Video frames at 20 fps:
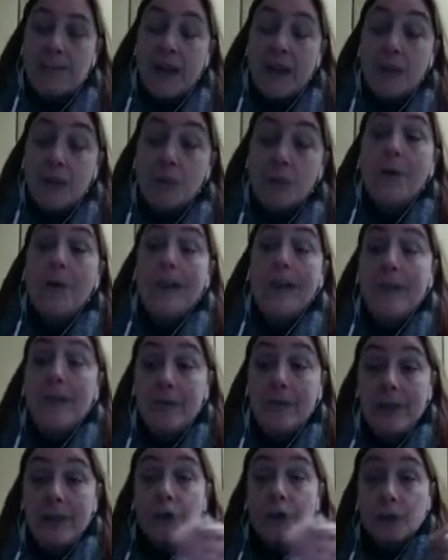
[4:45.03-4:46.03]
and you might
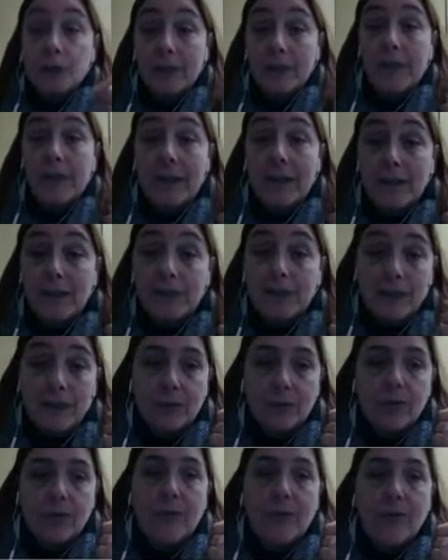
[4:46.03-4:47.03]
eventually get
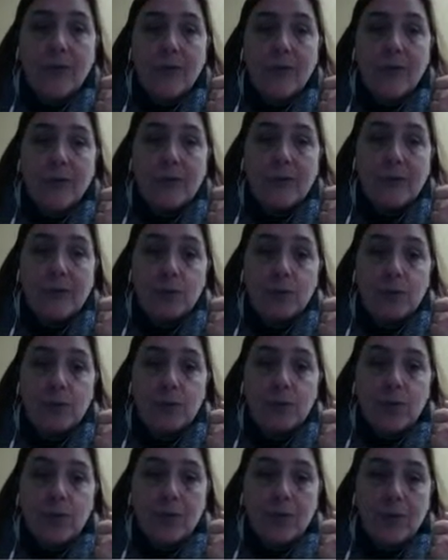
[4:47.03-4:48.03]
to deciduous
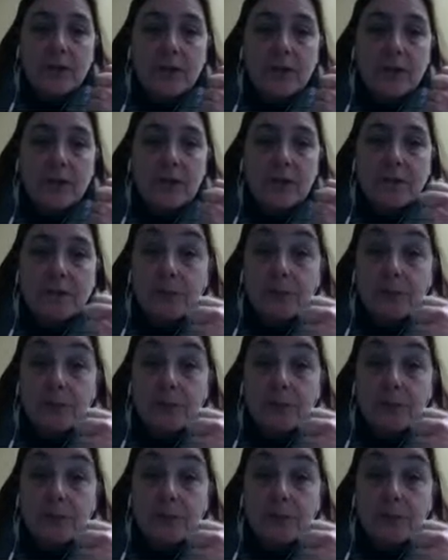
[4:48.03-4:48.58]
forest.